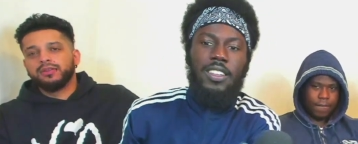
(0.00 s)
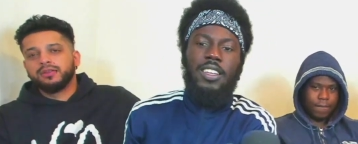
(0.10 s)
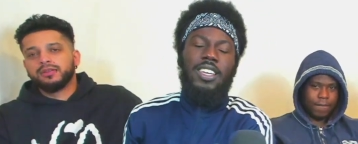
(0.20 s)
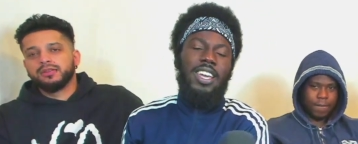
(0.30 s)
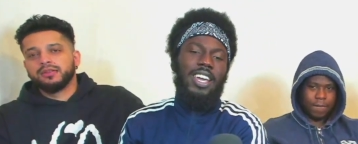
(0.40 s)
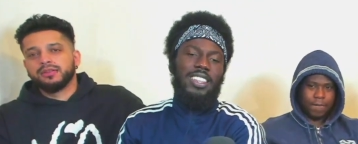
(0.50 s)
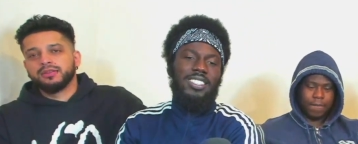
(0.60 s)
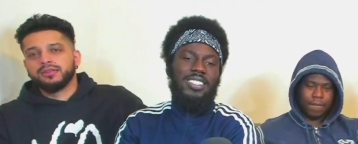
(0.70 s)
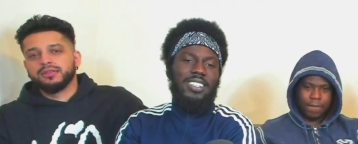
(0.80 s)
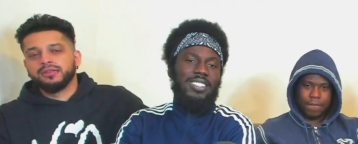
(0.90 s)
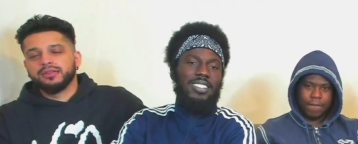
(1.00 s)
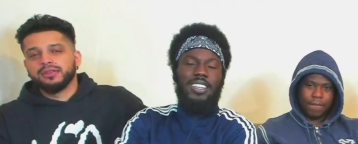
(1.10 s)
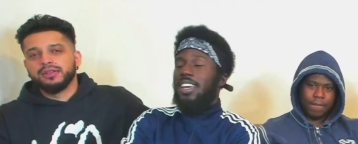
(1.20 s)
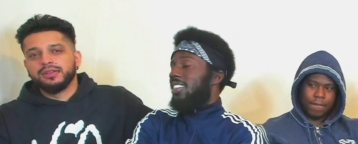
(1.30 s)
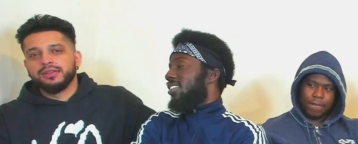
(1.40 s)
Speaker 1: Yeah, this this
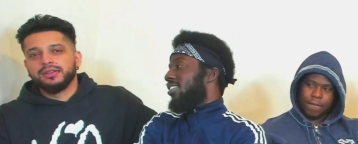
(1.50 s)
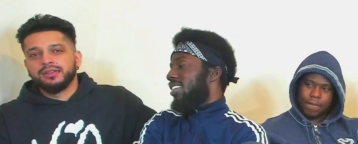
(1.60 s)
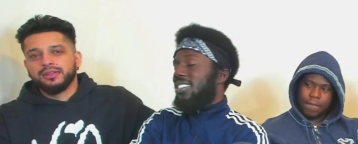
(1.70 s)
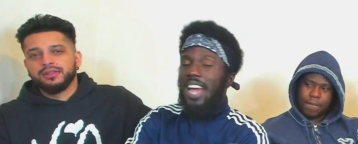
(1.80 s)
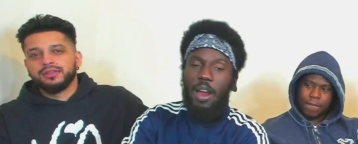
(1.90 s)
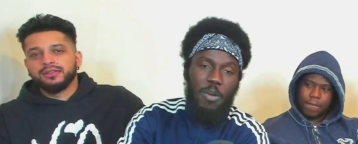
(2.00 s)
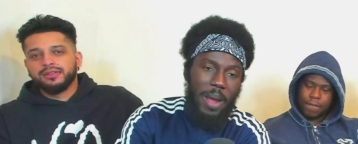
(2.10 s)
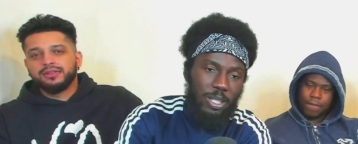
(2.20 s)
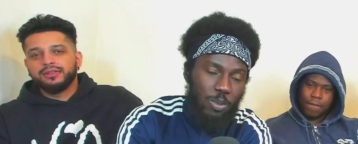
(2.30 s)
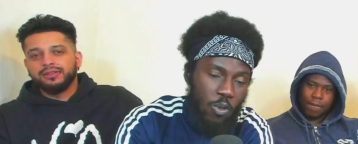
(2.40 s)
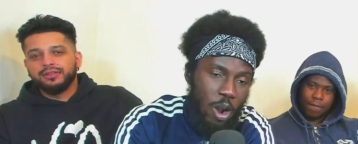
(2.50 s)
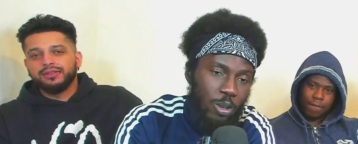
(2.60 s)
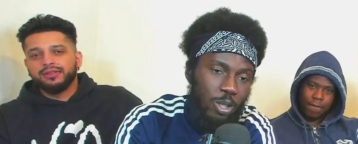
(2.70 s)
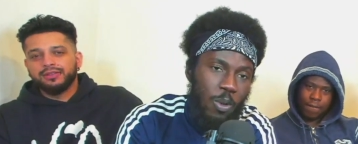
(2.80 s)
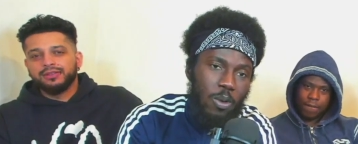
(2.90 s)
yeah this this guy reminds me of
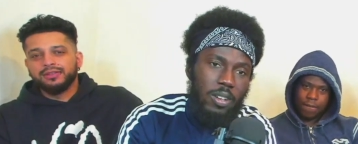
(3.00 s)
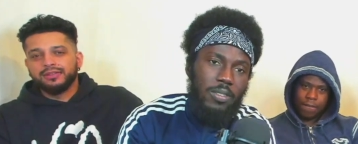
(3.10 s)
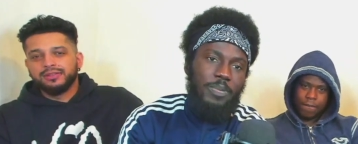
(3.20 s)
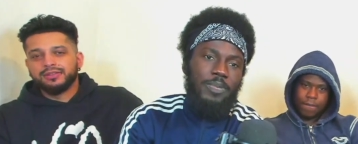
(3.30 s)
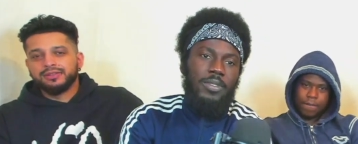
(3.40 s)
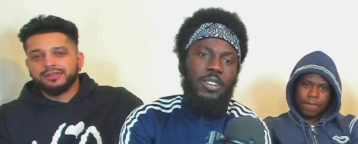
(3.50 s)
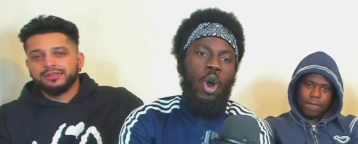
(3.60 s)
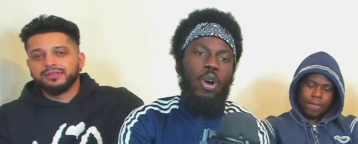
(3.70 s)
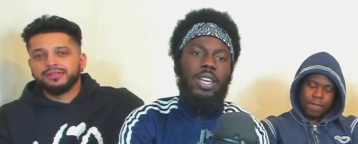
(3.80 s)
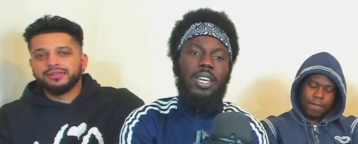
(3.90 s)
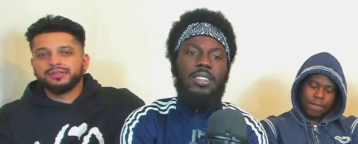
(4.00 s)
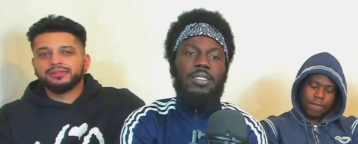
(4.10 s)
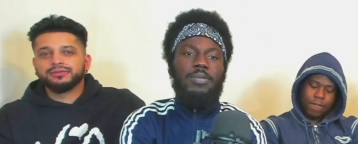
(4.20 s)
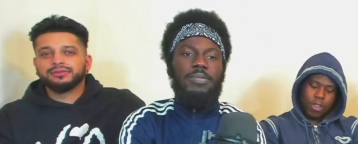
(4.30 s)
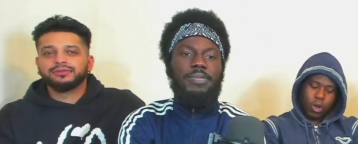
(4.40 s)
Coco Smoke, Hot
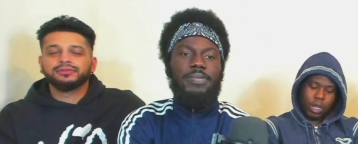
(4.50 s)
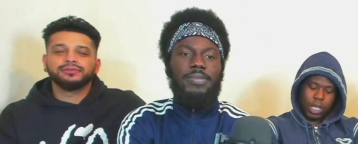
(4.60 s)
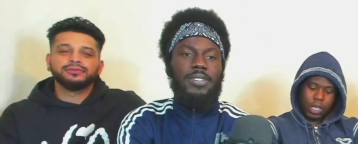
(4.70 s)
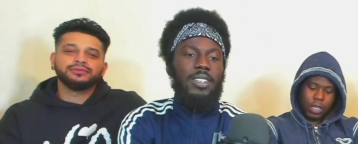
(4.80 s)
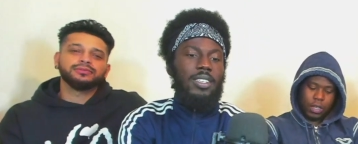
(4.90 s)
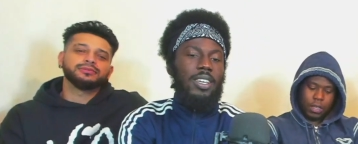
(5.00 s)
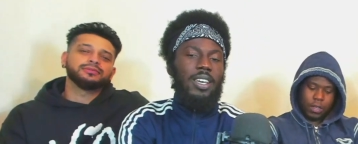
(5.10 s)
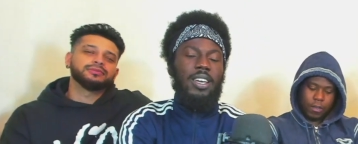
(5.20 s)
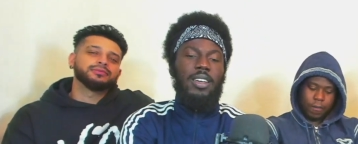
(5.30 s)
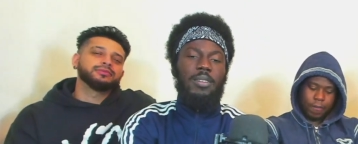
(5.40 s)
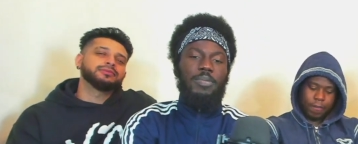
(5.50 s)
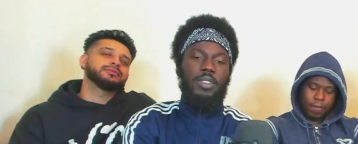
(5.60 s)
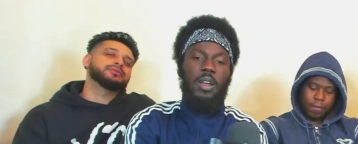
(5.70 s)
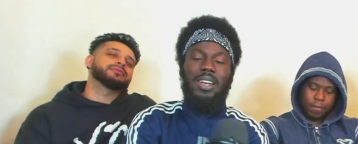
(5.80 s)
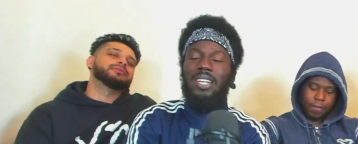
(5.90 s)
Kid. Hot Kid is cool. Yeah,
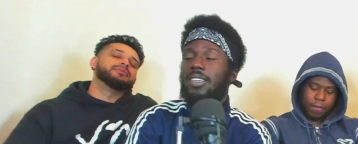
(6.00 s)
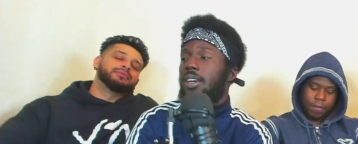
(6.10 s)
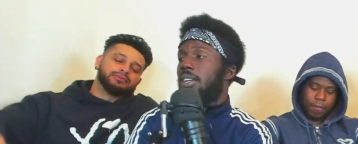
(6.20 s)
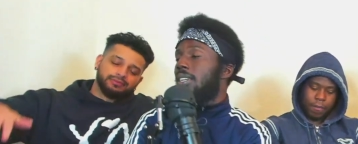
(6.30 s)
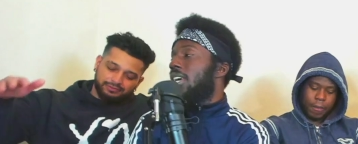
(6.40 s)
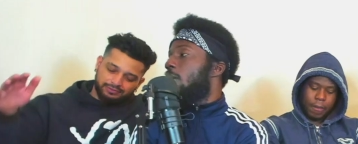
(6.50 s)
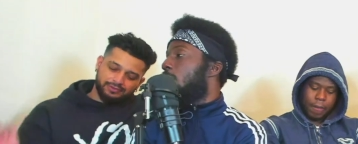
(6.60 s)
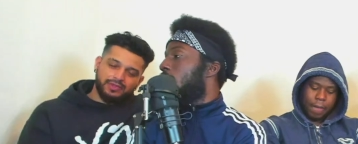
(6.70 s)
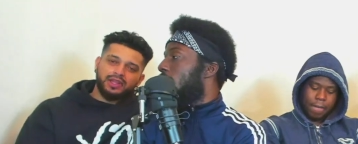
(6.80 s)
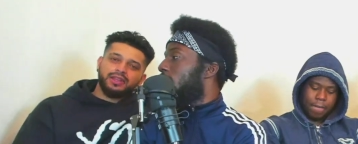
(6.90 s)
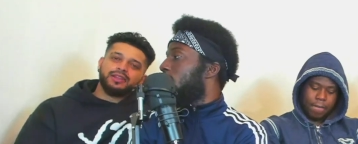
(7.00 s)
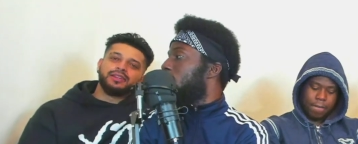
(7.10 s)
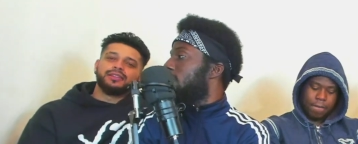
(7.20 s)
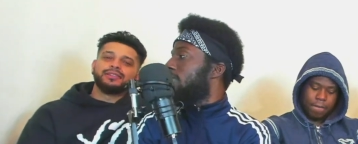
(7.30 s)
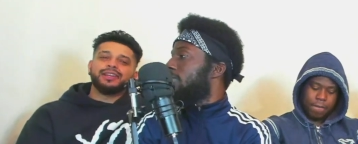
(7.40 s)
and that's a that's an eight point five for
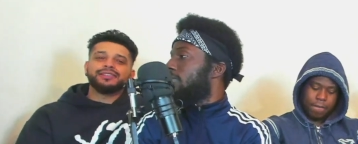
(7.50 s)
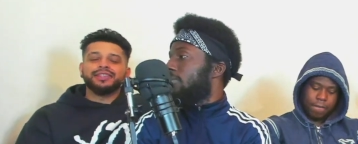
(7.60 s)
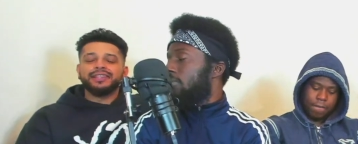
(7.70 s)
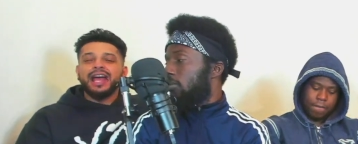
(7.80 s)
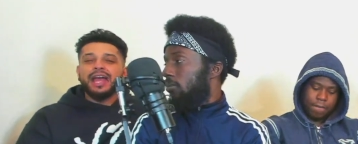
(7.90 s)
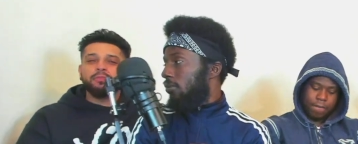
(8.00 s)
me. That's a nine